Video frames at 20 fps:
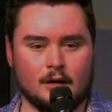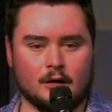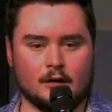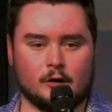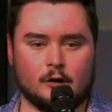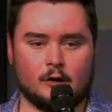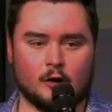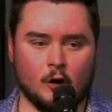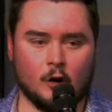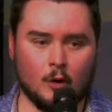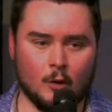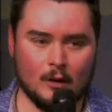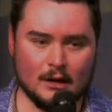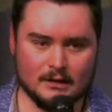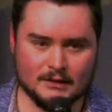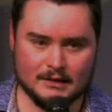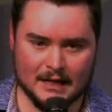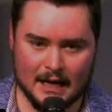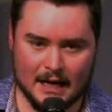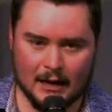Going
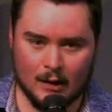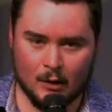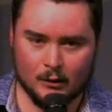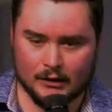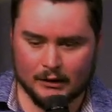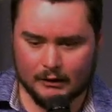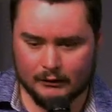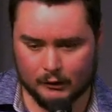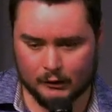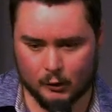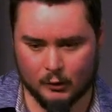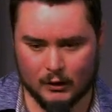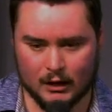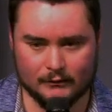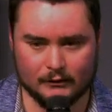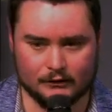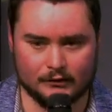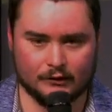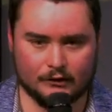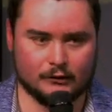down into the
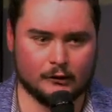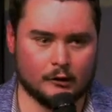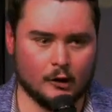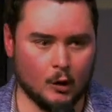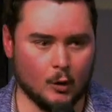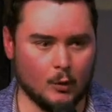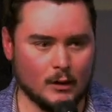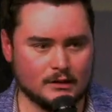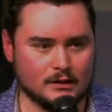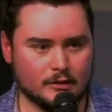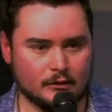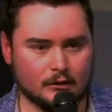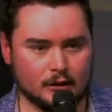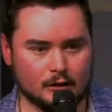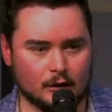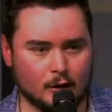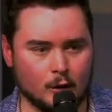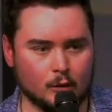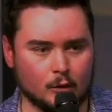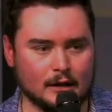crevices, going to the
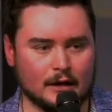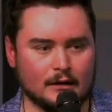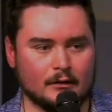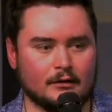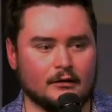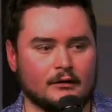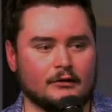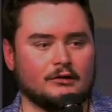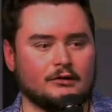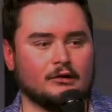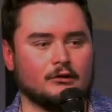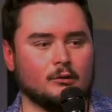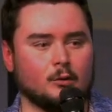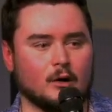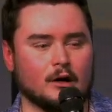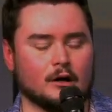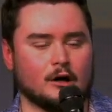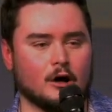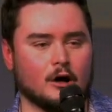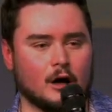lowly, this is
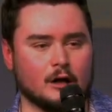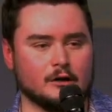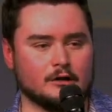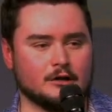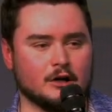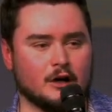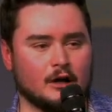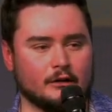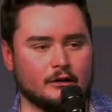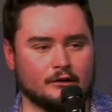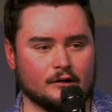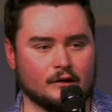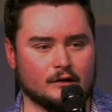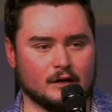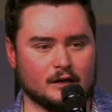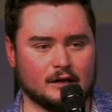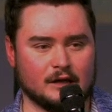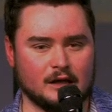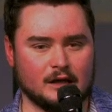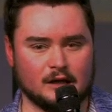what God does in the
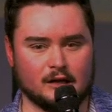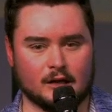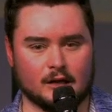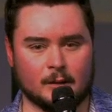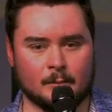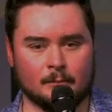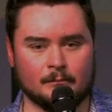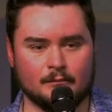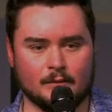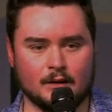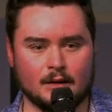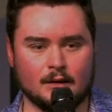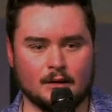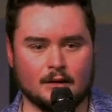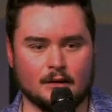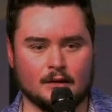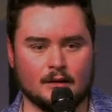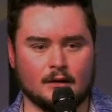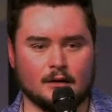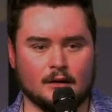kingdom.
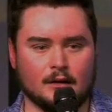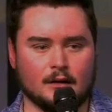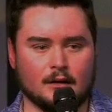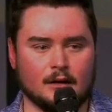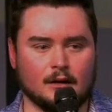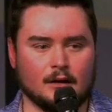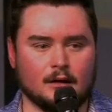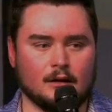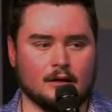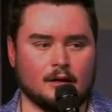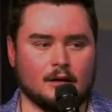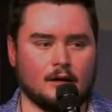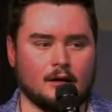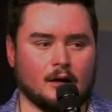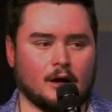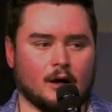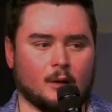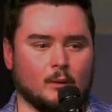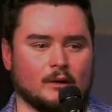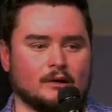
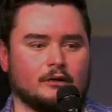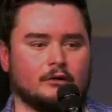And when the